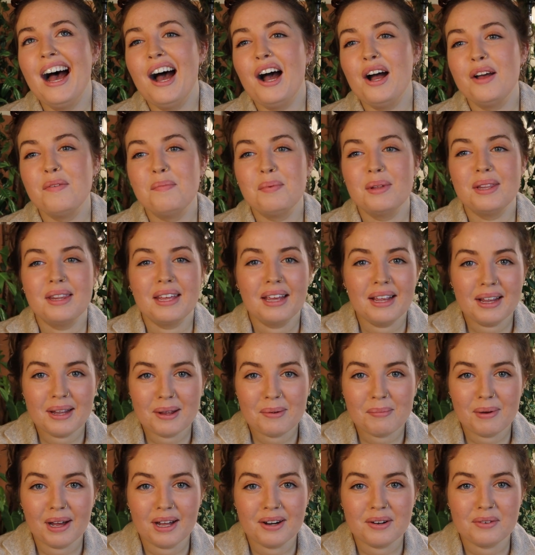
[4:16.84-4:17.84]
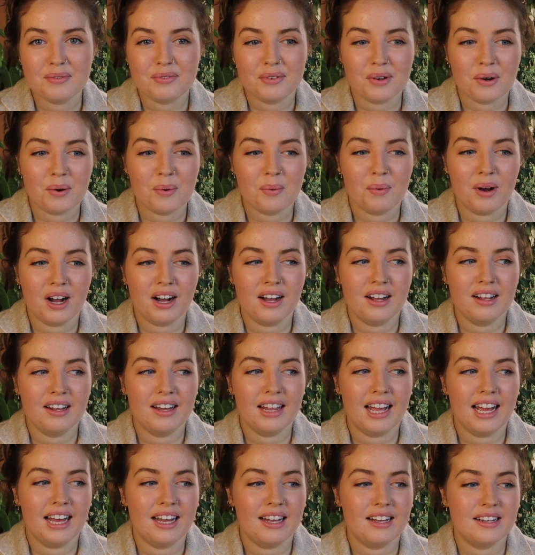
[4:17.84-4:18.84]
I've been thinking about it for a
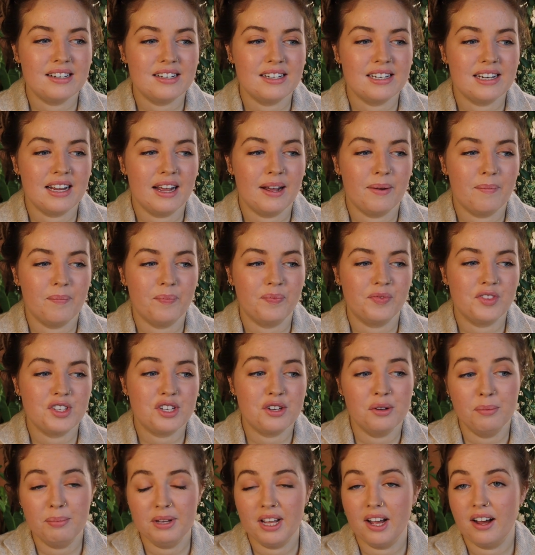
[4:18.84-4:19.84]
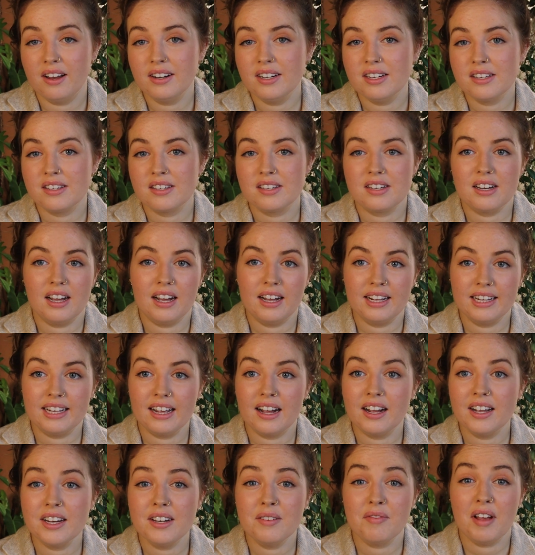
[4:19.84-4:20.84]
while, and to be honest, I
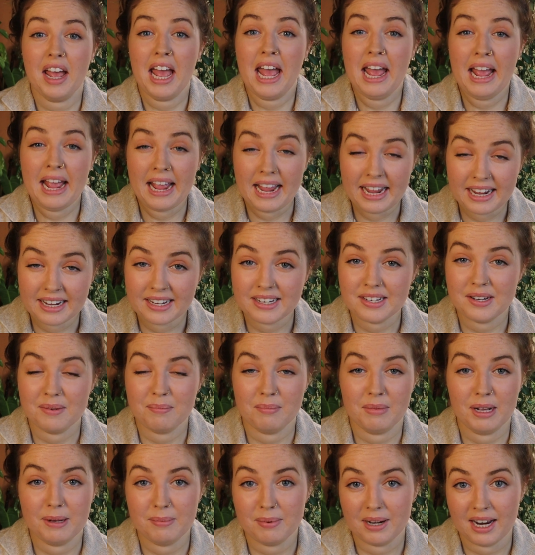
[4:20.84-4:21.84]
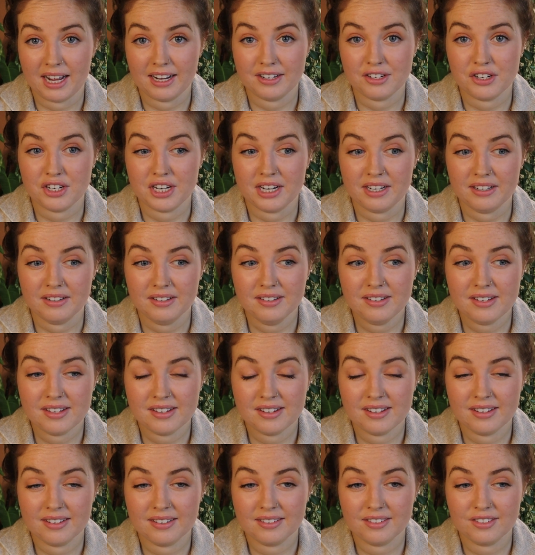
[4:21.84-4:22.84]
kind of hate my plant
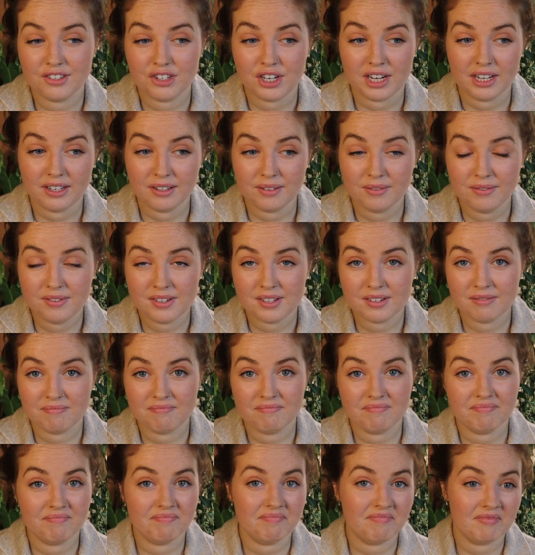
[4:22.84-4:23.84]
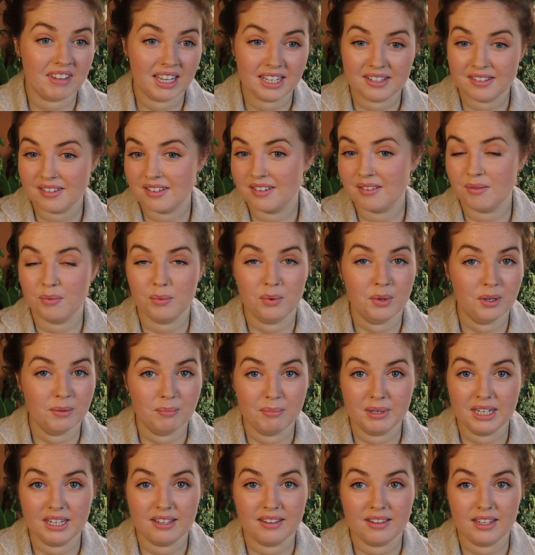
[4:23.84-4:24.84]
shelves. That's one
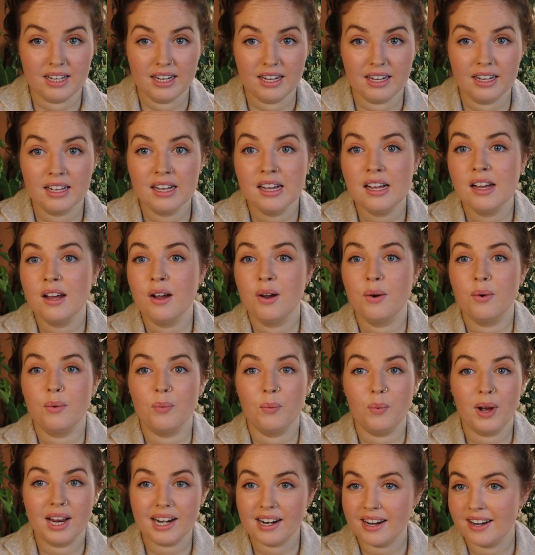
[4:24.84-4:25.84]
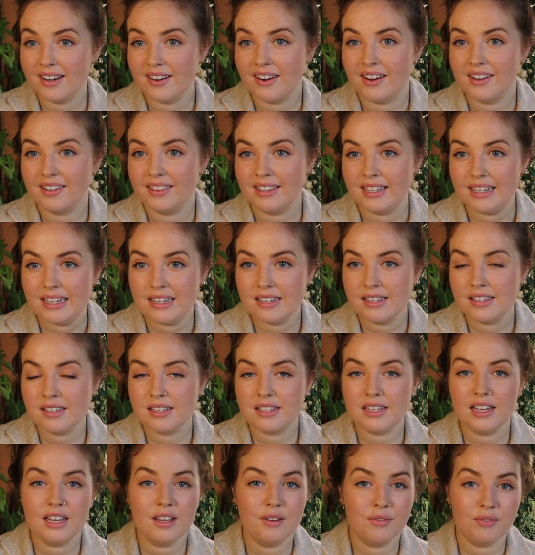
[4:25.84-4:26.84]
big thing. When I got
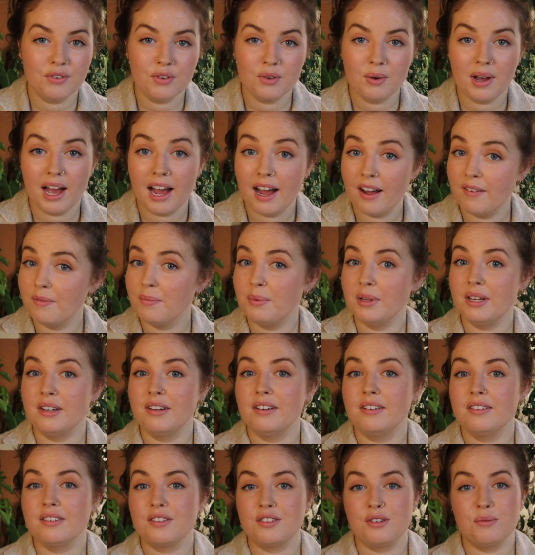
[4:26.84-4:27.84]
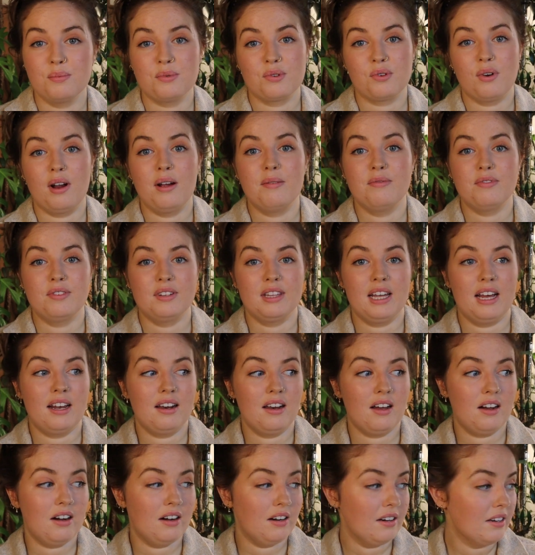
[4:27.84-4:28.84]
these, if you have been subscribed for
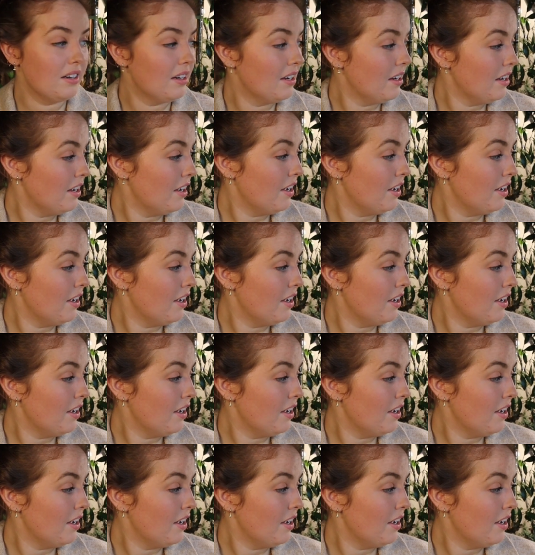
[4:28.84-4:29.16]
that long,